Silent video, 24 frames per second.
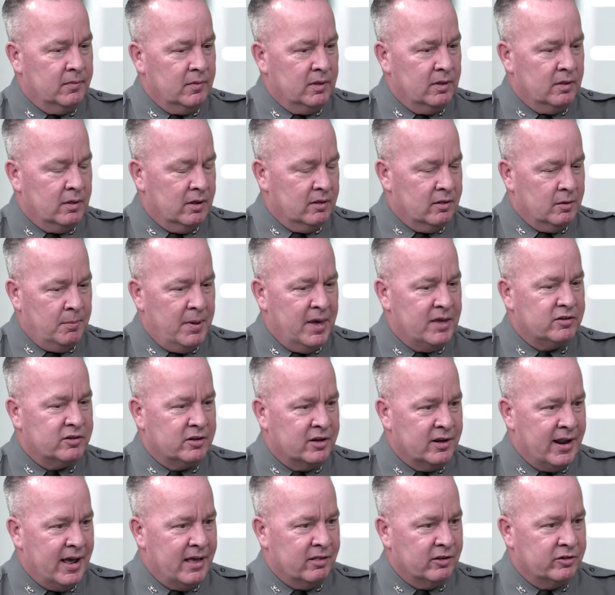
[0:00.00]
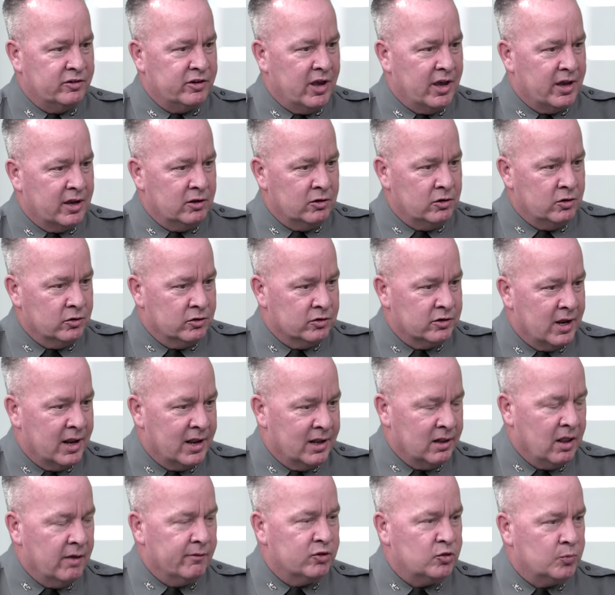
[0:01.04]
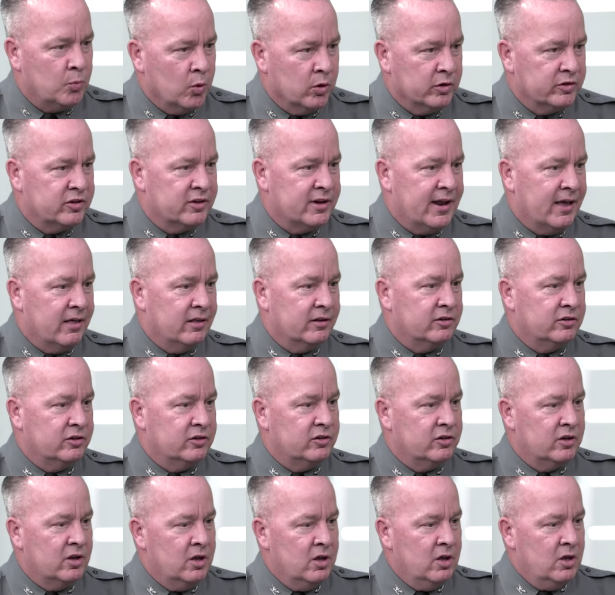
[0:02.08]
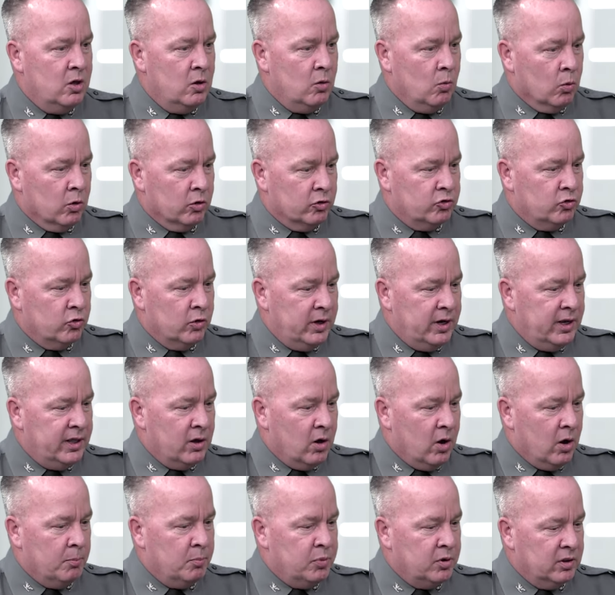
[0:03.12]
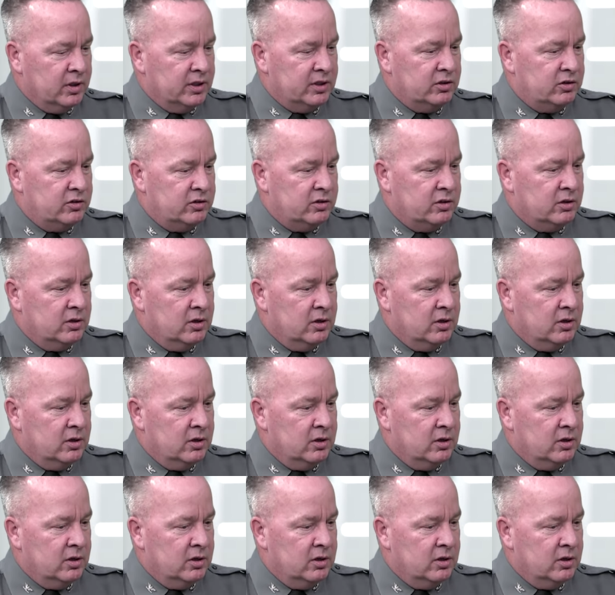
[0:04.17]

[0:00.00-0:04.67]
the best analogy I can use, and I love sports analogies. We're treating our police